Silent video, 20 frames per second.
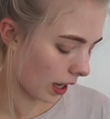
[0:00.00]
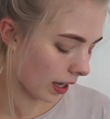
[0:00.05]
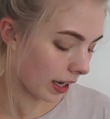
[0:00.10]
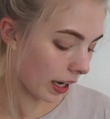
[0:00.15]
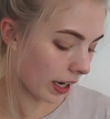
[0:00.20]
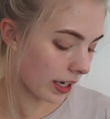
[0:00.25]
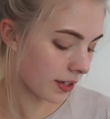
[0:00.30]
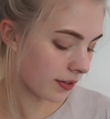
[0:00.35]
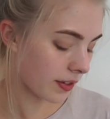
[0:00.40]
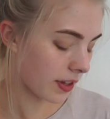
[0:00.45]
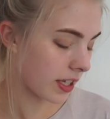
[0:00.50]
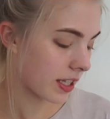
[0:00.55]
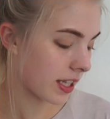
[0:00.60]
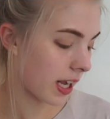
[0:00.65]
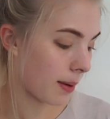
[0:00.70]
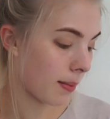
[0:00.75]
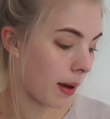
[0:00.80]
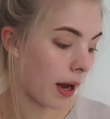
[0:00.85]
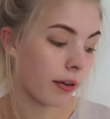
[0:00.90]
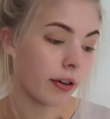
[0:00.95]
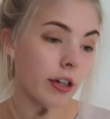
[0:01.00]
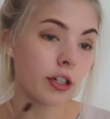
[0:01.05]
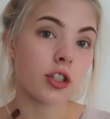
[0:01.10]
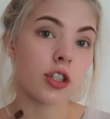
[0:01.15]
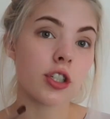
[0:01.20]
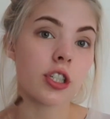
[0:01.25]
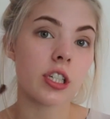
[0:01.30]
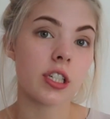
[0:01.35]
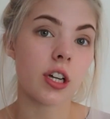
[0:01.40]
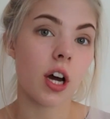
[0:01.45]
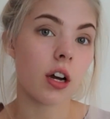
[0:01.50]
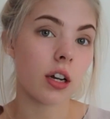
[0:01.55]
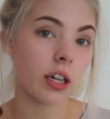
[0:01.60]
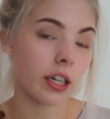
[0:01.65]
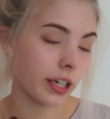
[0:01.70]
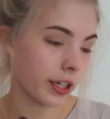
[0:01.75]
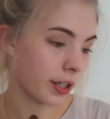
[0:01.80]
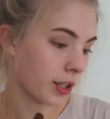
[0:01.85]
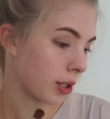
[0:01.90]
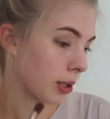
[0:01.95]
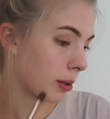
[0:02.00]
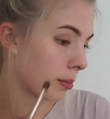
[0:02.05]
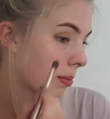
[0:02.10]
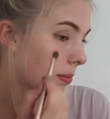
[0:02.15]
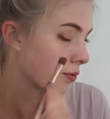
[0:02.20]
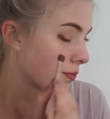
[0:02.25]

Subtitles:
and kind of in the same area just to darken it up.